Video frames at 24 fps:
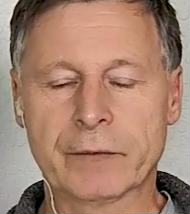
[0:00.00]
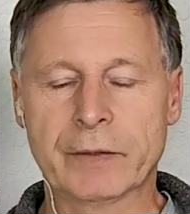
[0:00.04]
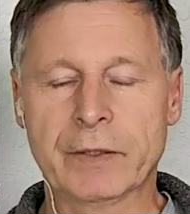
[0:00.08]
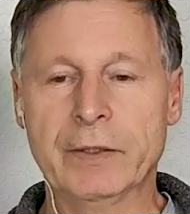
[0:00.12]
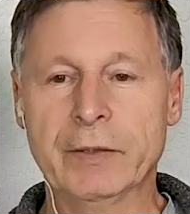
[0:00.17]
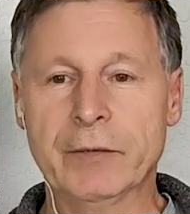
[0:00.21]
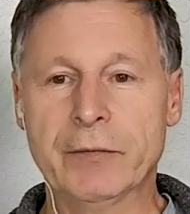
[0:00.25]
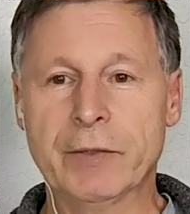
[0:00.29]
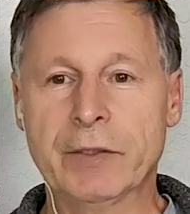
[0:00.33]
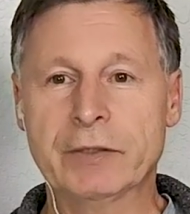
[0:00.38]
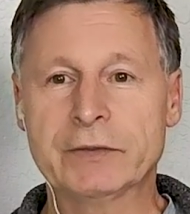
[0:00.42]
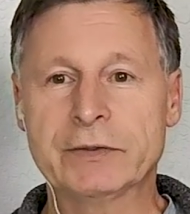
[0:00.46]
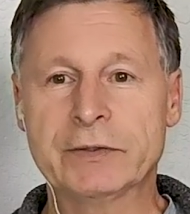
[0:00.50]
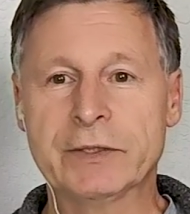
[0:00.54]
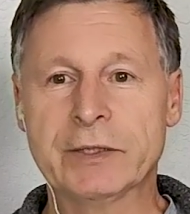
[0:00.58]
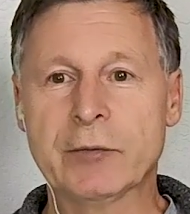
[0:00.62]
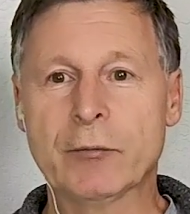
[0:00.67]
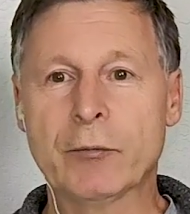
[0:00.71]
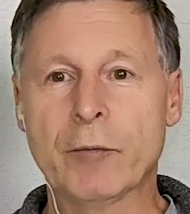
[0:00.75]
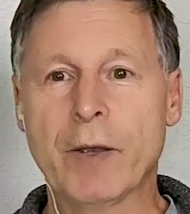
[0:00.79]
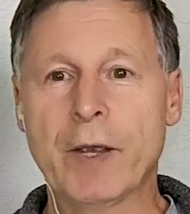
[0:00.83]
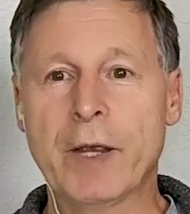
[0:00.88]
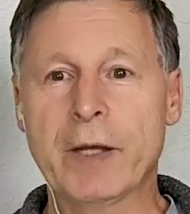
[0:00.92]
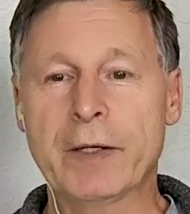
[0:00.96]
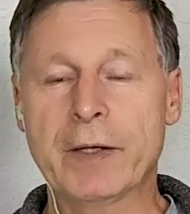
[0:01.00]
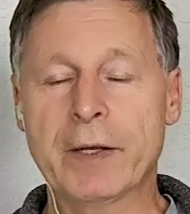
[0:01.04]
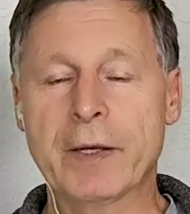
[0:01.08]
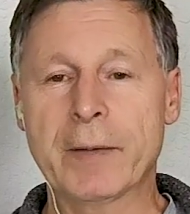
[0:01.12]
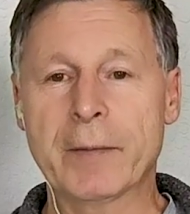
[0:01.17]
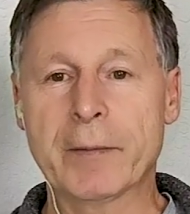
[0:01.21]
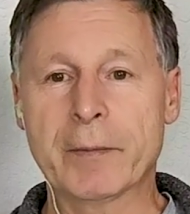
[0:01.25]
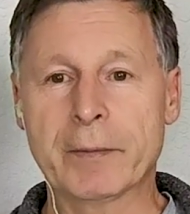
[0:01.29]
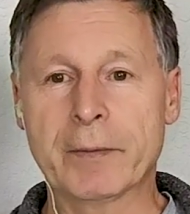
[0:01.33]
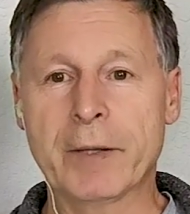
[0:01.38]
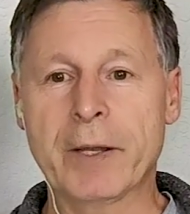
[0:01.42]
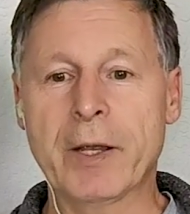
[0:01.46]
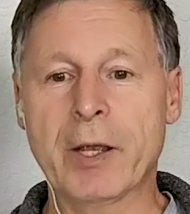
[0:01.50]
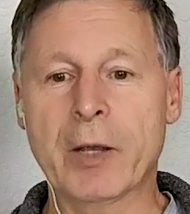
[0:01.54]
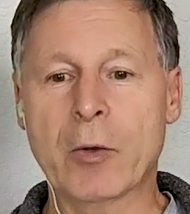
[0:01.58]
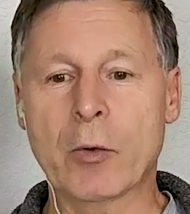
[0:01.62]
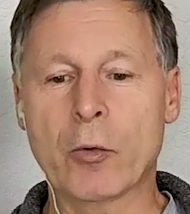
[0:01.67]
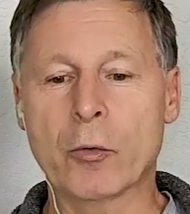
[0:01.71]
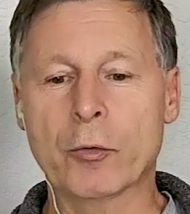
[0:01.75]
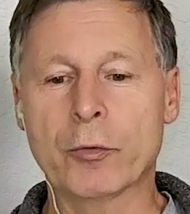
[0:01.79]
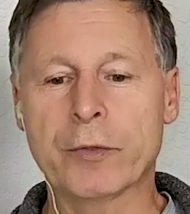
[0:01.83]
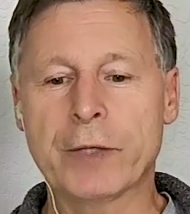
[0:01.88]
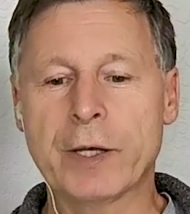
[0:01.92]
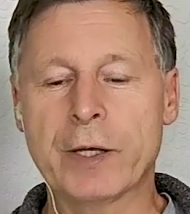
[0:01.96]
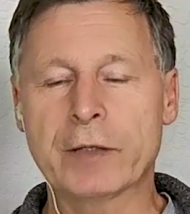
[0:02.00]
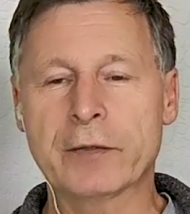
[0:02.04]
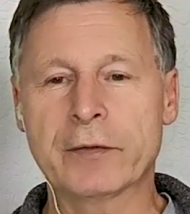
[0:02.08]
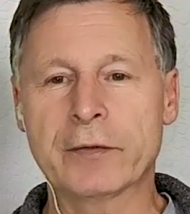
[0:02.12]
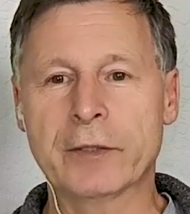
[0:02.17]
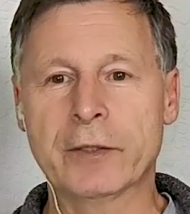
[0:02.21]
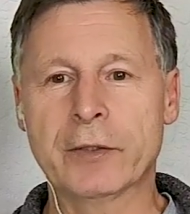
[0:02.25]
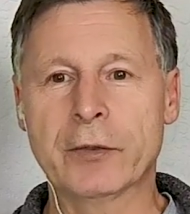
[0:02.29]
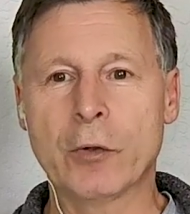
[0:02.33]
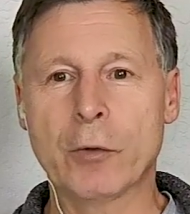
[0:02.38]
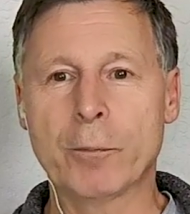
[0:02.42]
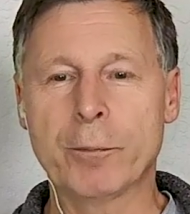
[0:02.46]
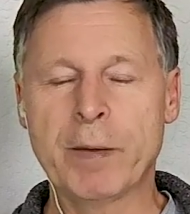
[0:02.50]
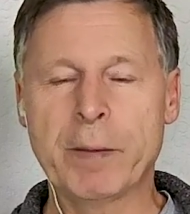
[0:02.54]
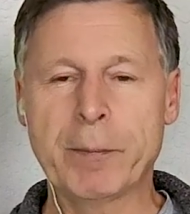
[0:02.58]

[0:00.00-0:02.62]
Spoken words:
interesting way they are conducted.